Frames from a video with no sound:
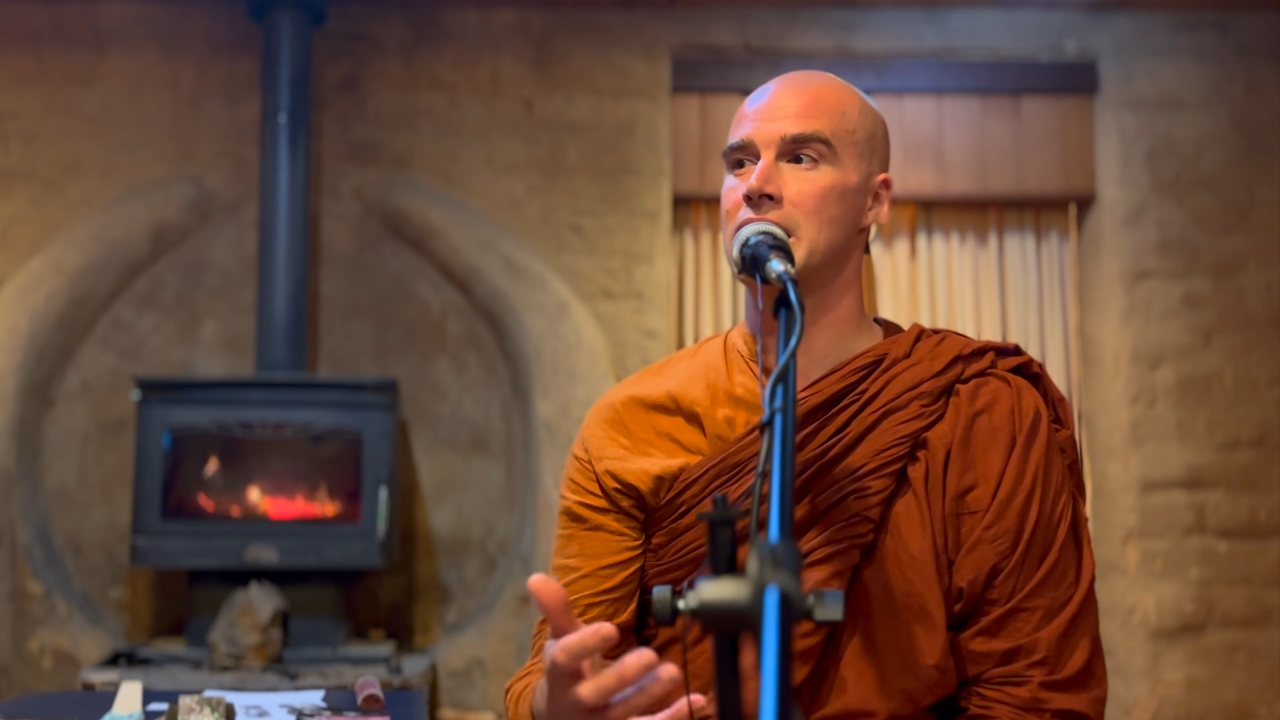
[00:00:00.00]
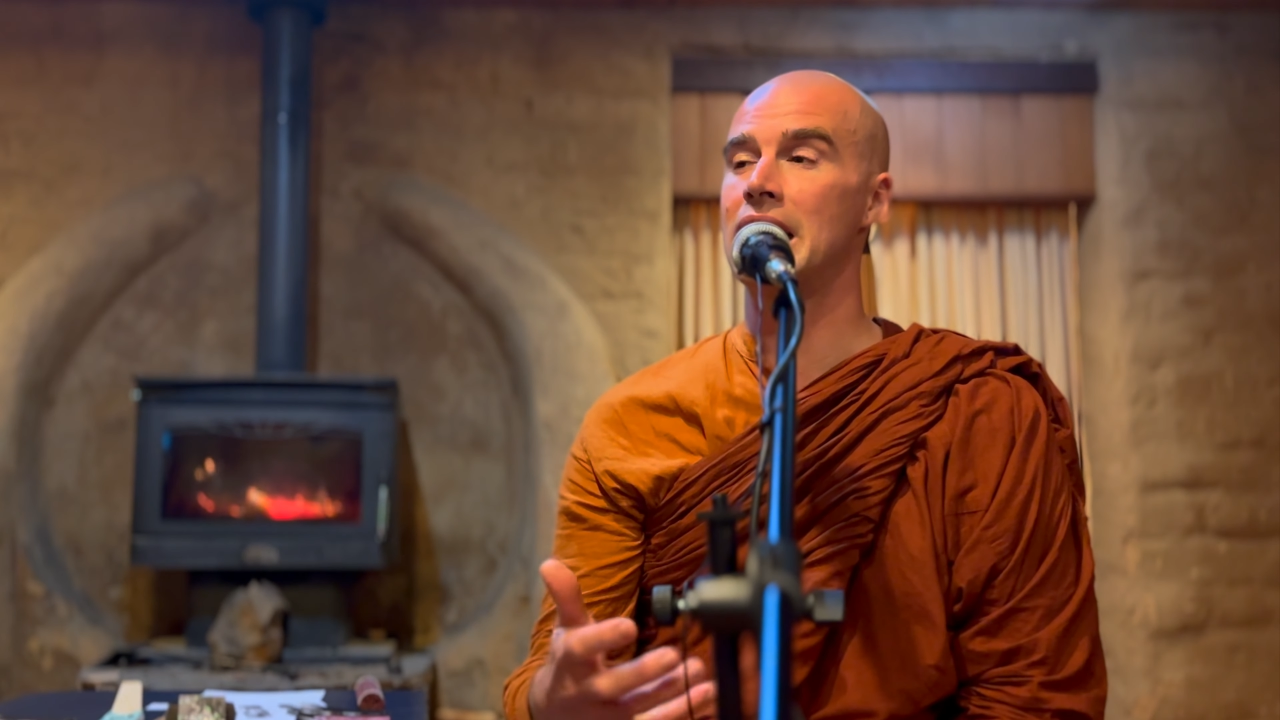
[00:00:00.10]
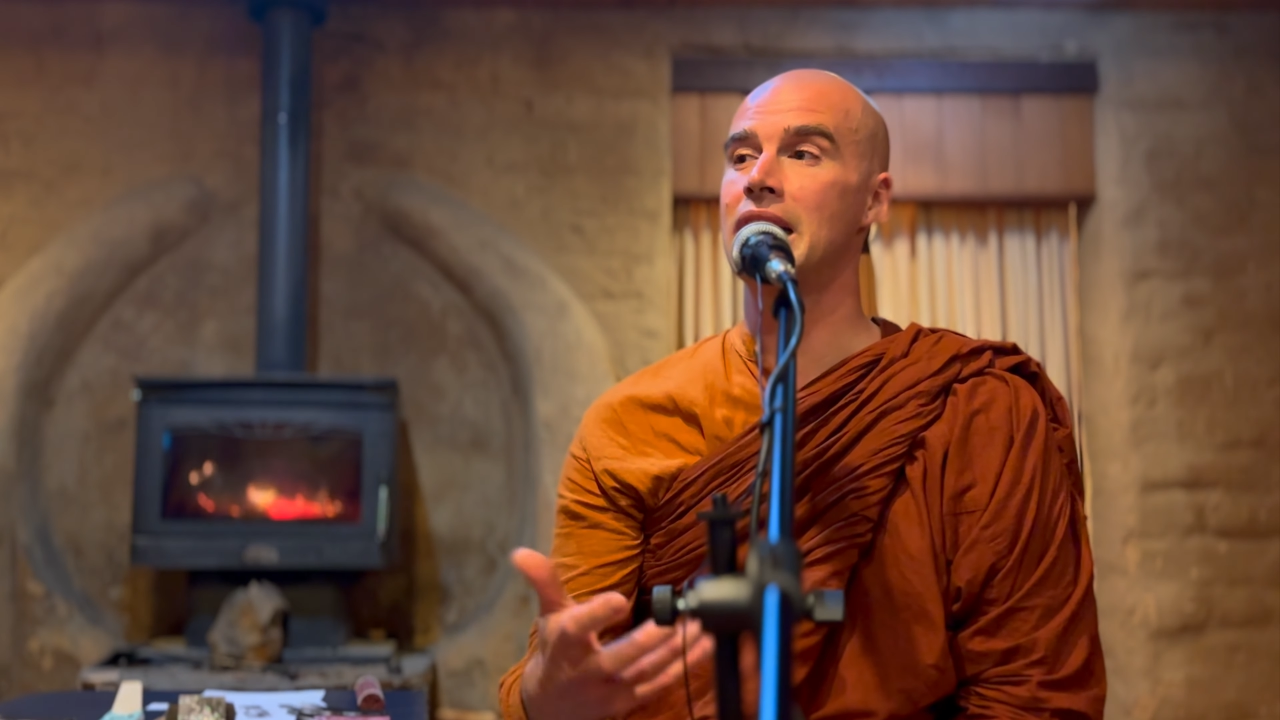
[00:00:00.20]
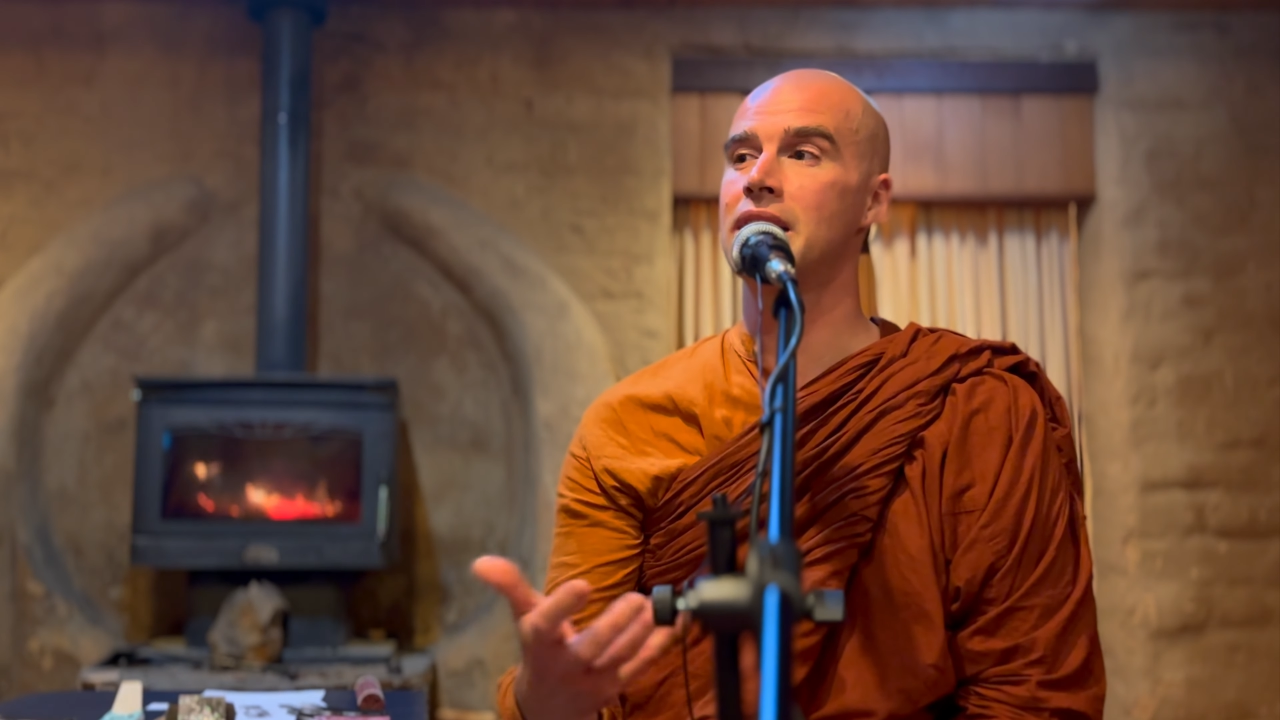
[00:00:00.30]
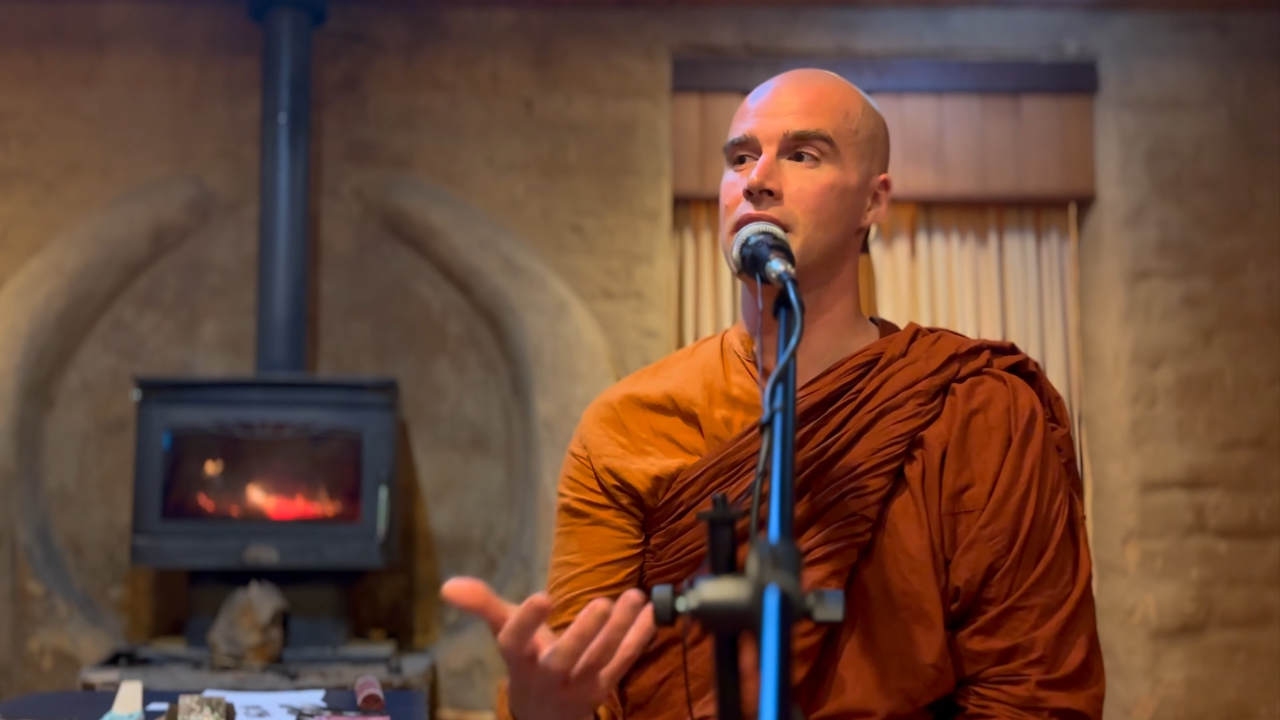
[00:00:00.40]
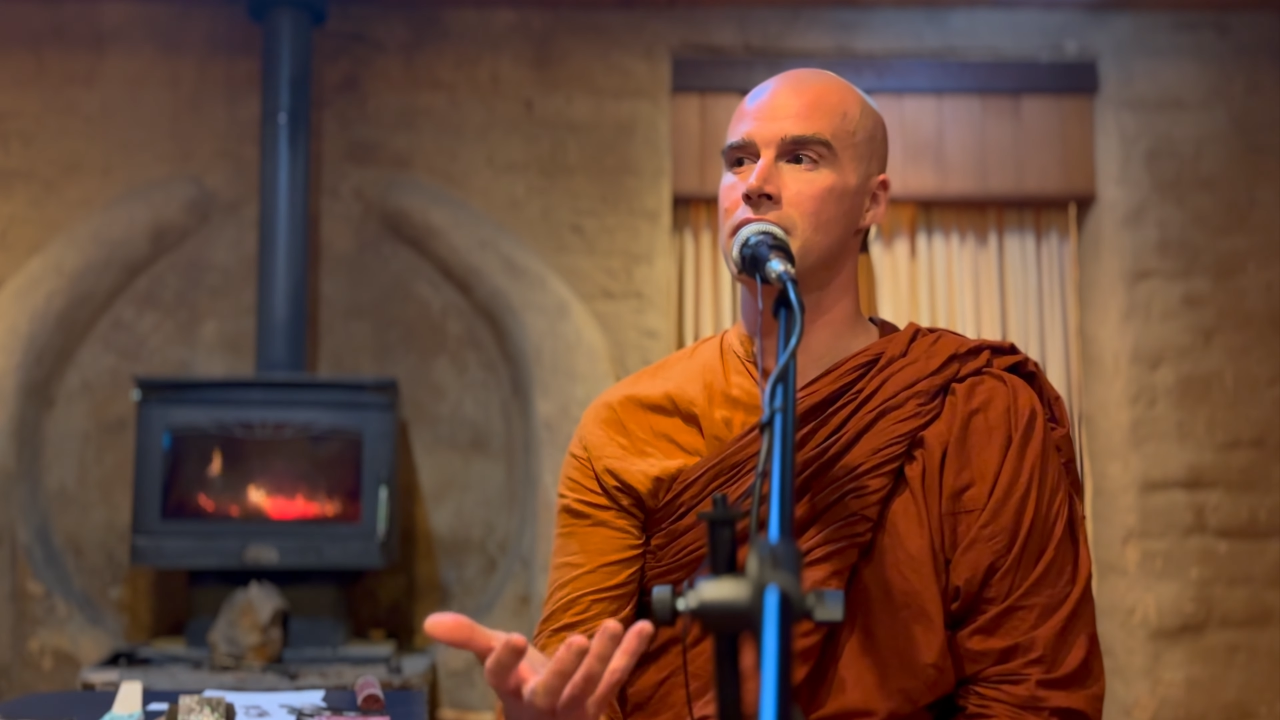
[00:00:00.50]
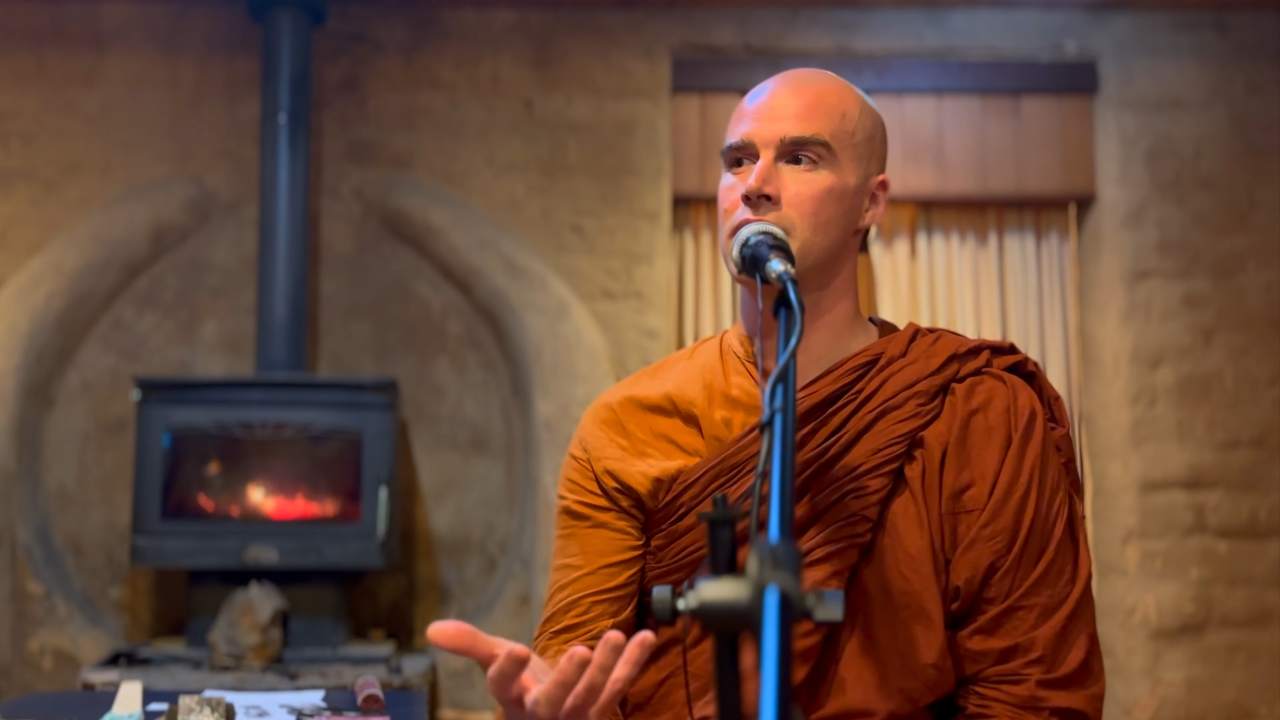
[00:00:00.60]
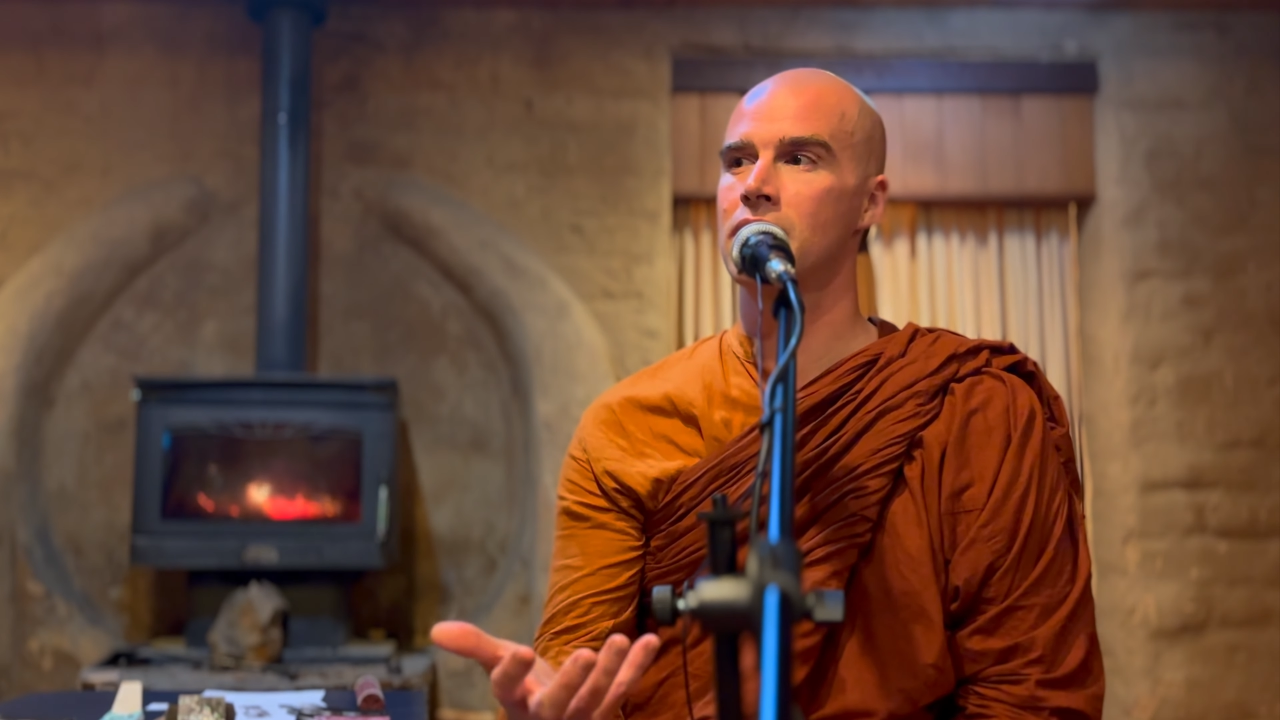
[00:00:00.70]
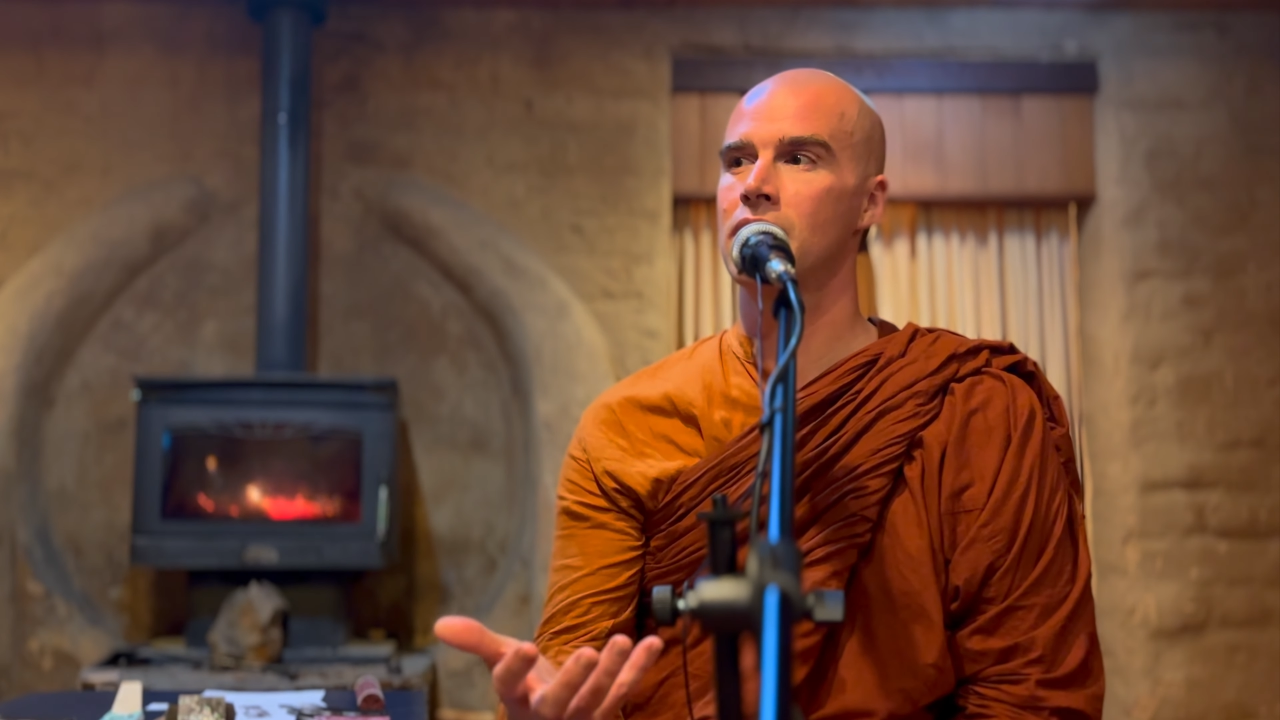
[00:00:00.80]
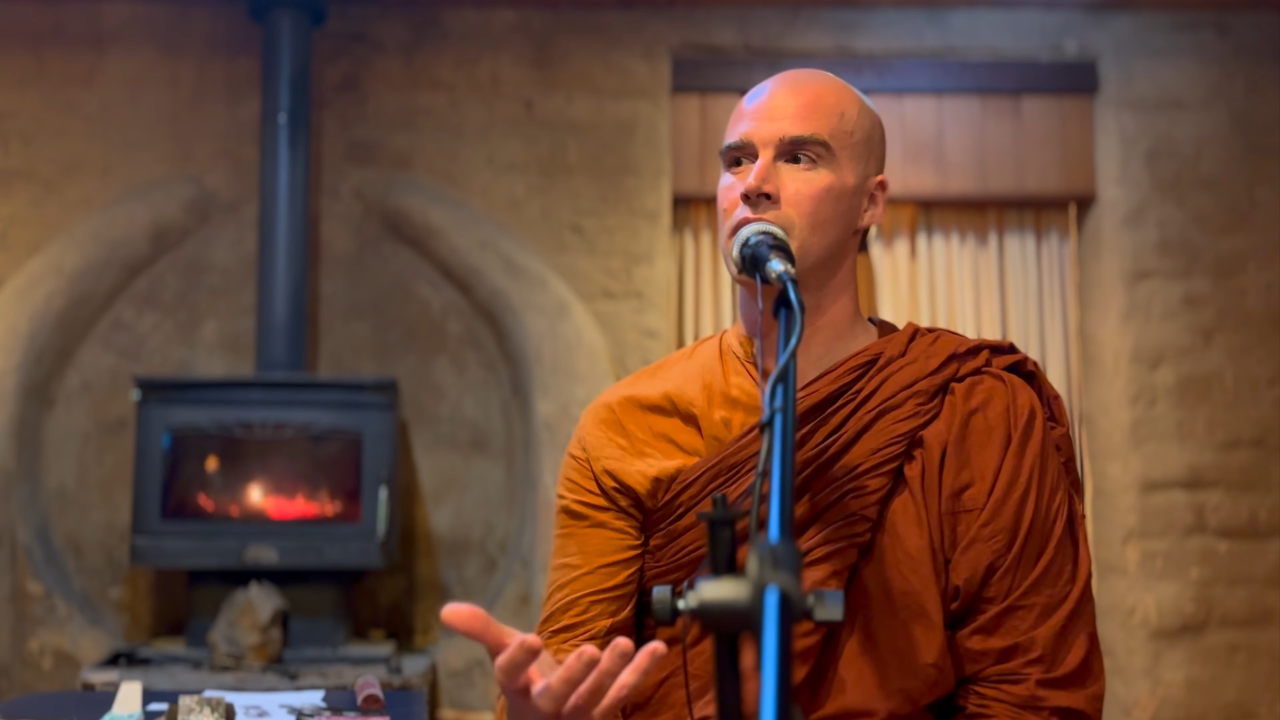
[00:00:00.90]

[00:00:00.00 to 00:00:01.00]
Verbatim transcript: latent